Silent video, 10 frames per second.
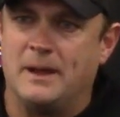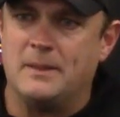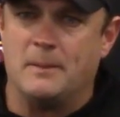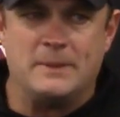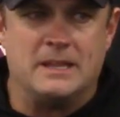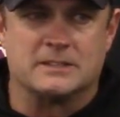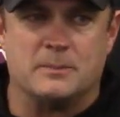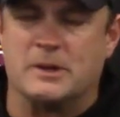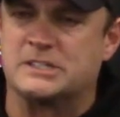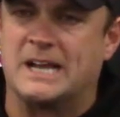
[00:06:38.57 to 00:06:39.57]
I mean, there's a
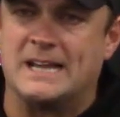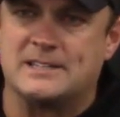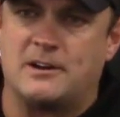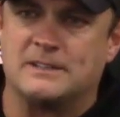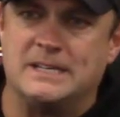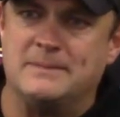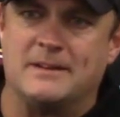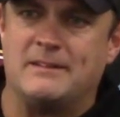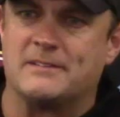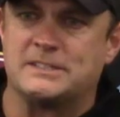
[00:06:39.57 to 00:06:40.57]
bunch of guys on our team that
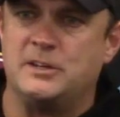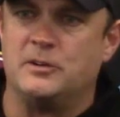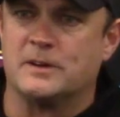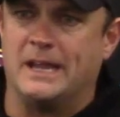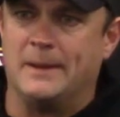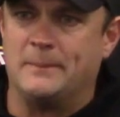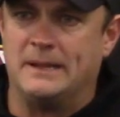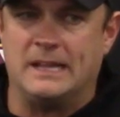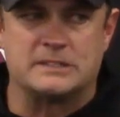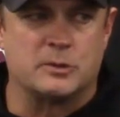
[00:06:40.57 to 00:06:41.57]
have never seen Hoover Dam,
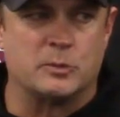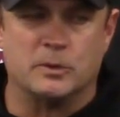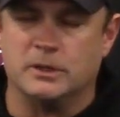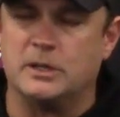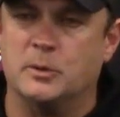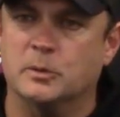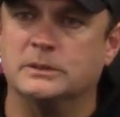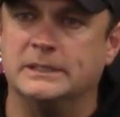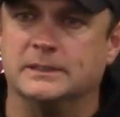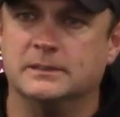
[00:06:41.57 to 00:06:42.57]
and that's a really cool
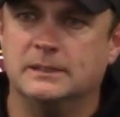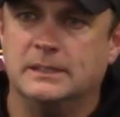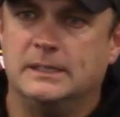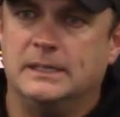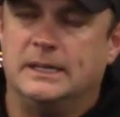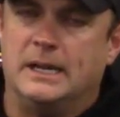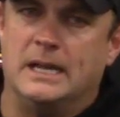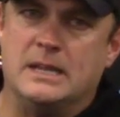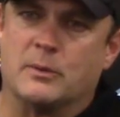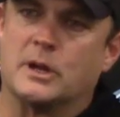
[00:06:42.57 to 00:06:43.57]
deal.
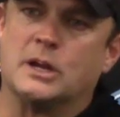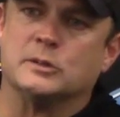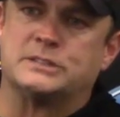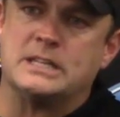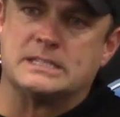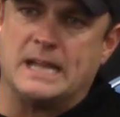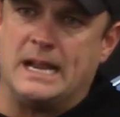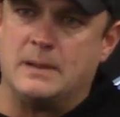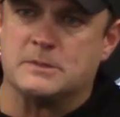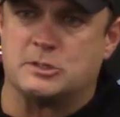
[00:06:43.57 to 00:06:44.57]
And then we're going to go see the
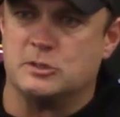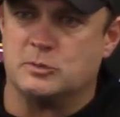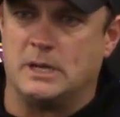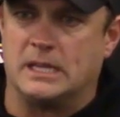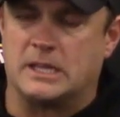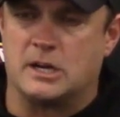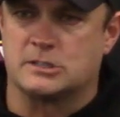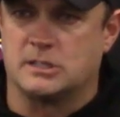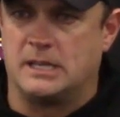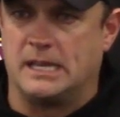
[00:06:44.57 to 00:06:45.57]
stadium as soon as we get there
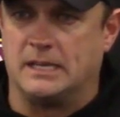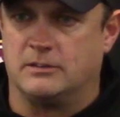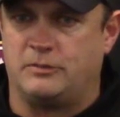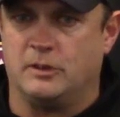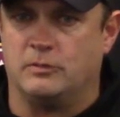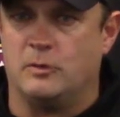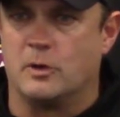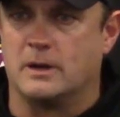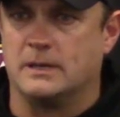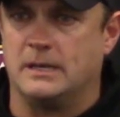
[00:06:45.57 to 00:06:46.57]
so they can get a feel
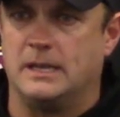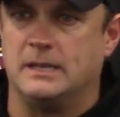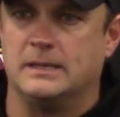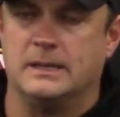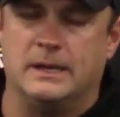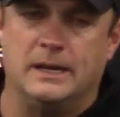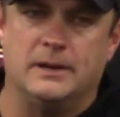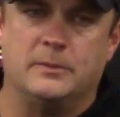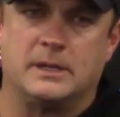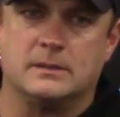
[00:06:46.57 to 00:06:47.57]
for it, and then
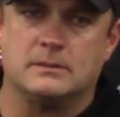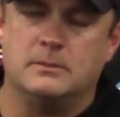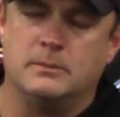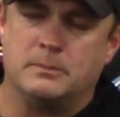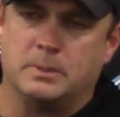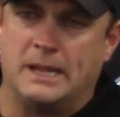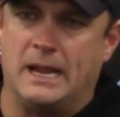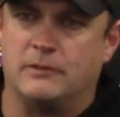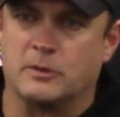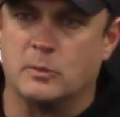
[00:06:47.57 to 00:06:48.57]
we can plan
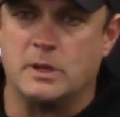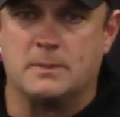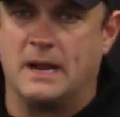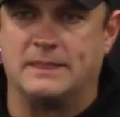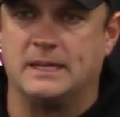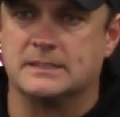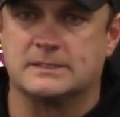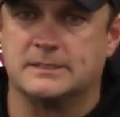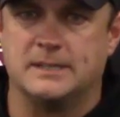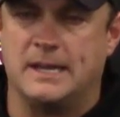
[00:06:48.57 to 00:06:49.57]
out for the week. But I think it's
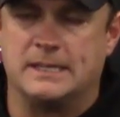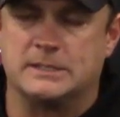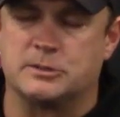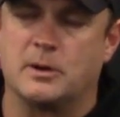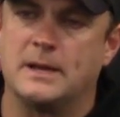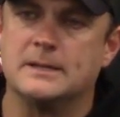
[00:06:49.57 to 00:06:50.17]
a, great.